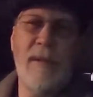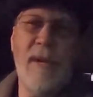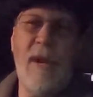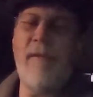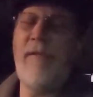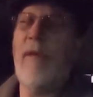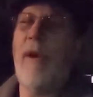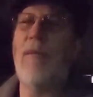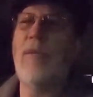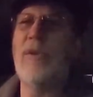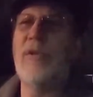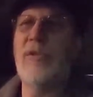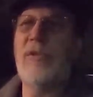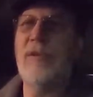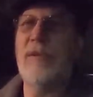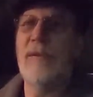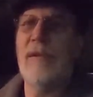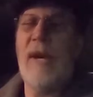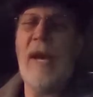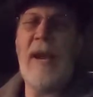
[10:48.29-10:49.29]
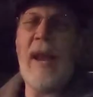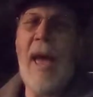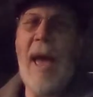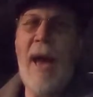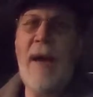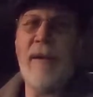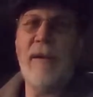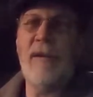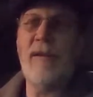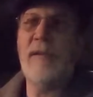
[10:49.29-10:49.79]
If there was an
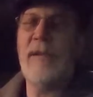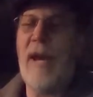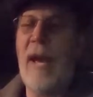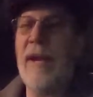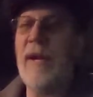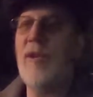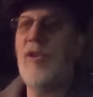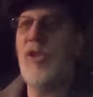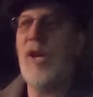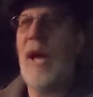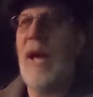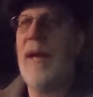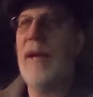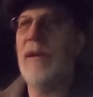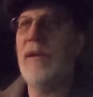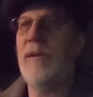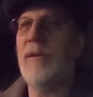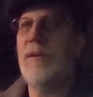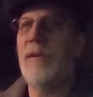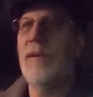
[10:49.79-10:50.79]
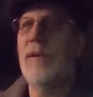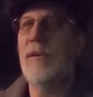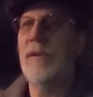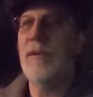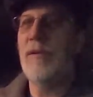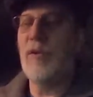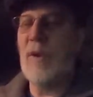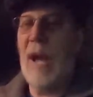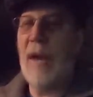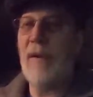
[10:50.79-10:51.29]
adult and a child
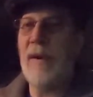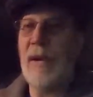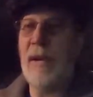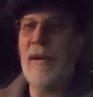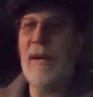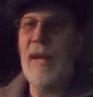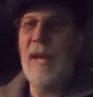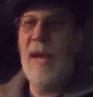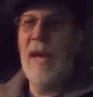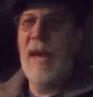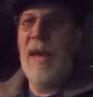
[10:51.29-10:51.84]
drowning